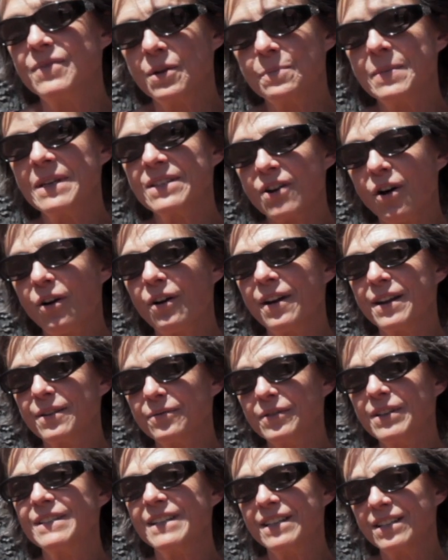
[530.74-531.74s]
you'd be sorry
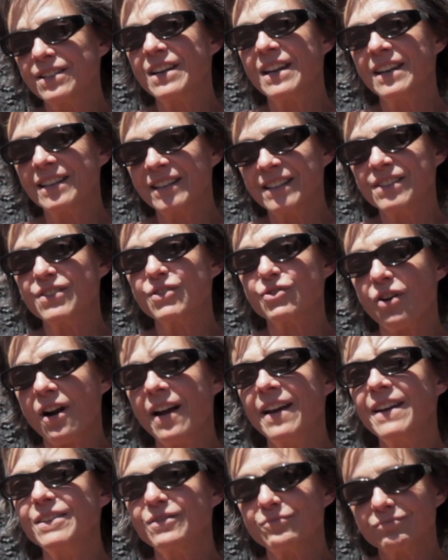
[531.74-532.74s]
if you didn't at least
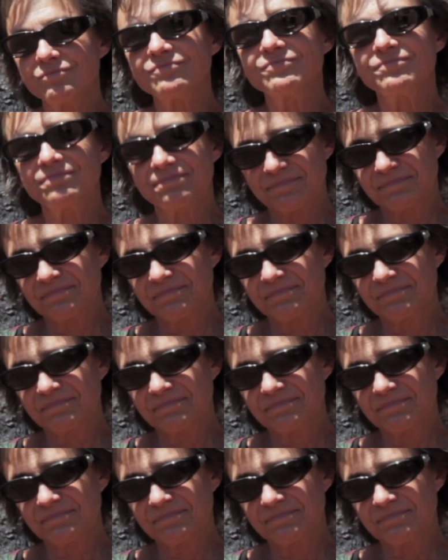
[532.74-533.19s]
try it.